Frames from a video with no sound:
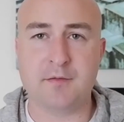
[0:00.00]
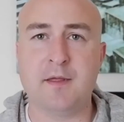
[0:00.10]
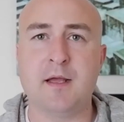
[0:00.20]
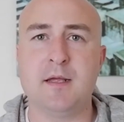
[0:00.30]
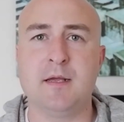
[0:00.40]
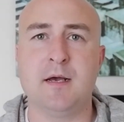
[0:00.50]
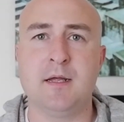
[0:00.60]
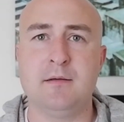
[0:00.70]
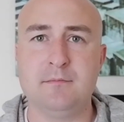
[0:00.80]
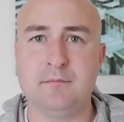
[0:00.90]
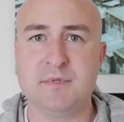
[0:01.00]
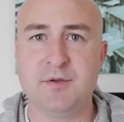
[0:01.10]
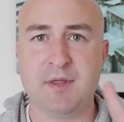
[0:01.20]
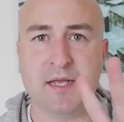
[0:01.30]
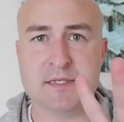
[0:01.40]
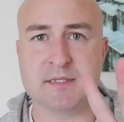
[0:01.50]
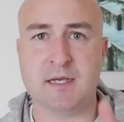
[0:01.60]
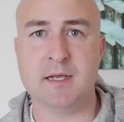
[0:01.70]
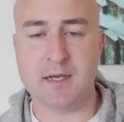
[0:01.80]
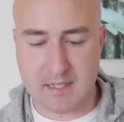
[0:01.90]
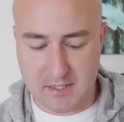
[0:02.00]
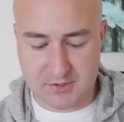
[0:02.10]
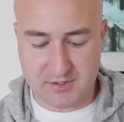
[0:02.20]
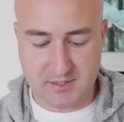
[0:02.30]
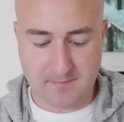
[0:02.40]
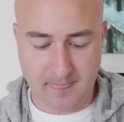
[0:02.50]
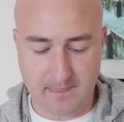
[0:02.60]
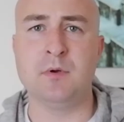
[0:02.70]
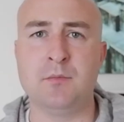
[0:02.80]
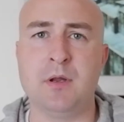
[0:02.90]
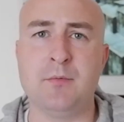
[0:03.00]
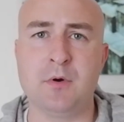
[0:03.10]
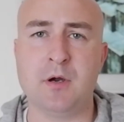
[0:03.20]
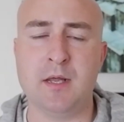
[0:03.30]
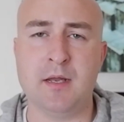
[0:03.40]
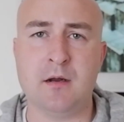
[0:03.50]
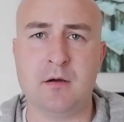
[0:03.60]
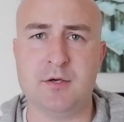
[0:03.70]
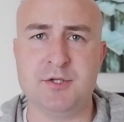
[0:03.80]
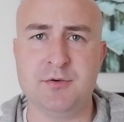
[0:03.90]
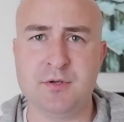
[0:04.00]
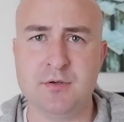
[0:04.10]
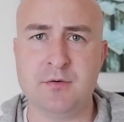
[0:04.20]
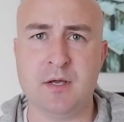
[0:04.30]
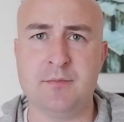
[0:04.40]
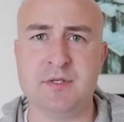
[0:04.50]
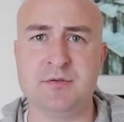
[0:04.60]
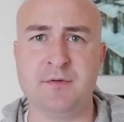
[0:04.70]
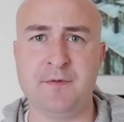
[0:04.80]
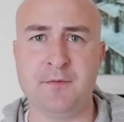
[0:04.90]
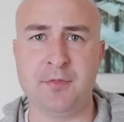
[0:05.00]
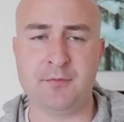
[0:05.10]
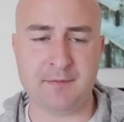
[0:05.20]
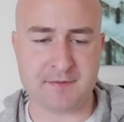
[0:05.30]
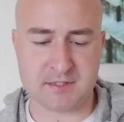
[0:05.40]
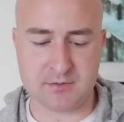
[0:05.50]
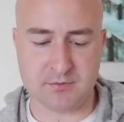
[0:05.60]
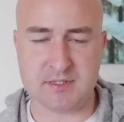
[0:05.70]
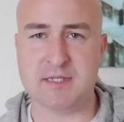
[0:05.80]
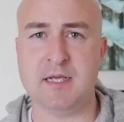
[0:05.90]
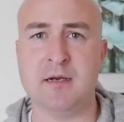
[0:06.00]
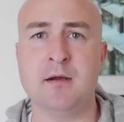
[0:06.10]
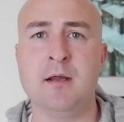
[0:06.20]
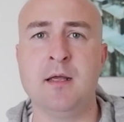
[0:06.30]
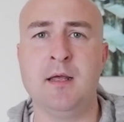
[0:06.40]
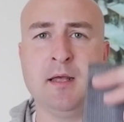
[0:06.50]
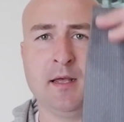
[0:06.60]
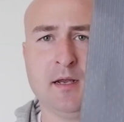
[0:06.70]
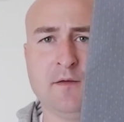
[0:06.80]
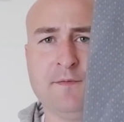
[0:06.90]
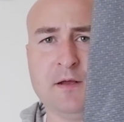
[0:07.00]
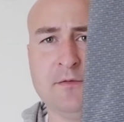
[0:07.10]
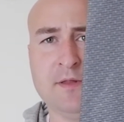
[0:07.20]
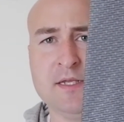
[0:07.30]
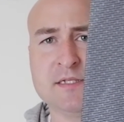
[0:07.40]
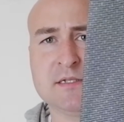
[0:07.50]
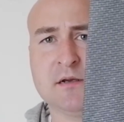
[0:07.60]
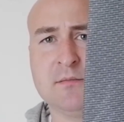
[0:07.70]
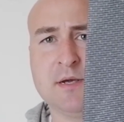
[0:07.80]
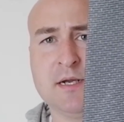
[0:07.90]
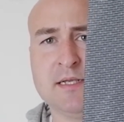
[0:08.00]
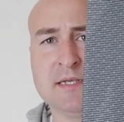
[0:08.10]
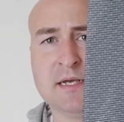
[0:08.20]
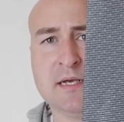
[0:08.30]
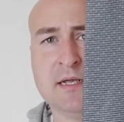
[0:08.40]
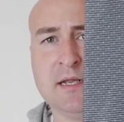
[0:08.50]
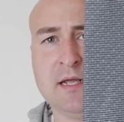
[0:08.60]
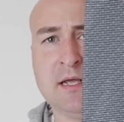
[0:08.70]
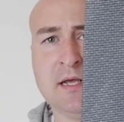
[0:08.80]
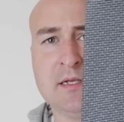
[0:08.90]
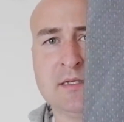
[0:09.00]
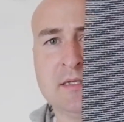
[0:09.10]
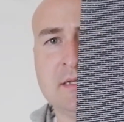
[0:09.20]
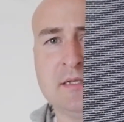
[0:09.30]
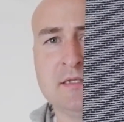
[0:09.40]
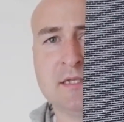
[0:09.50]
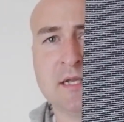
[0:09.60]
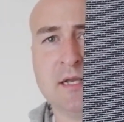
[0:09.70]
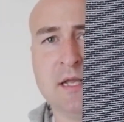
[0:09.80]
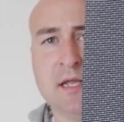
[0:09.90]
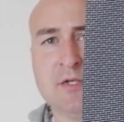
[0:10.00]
thing I got, two things I got actually. When we were in Harajuku, I went to a few thrift stores there, and I found this Armani tie at Secondhand